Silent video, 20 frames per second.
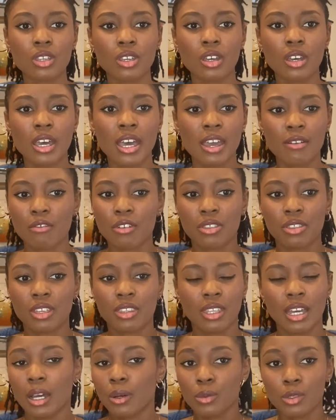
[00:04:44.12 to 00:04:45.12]
everything
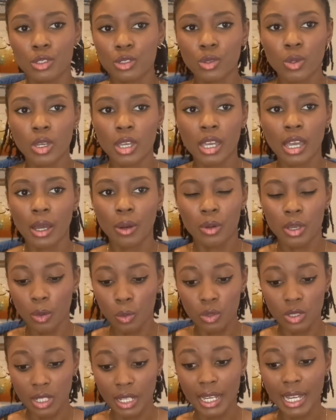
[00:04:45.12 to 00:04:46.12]
that I was doing, it
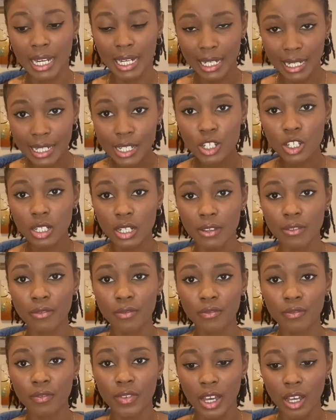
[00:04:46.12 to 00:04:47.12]
was like I literally
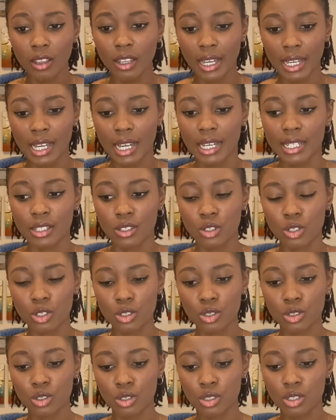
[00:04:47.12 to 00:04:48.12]
felt like I
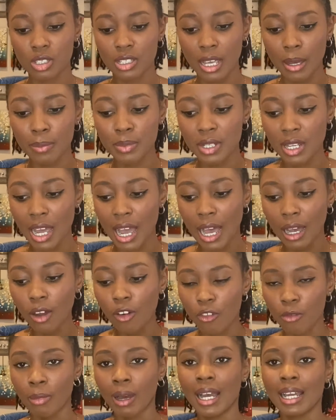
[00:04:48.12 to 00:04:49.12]
stepped out
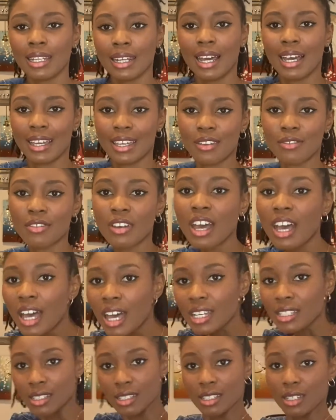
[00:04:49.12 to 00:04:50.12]
of my life
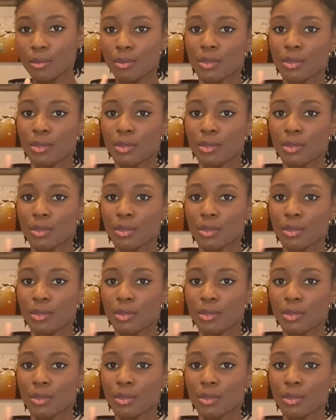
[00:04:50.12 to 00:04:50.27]
and stepped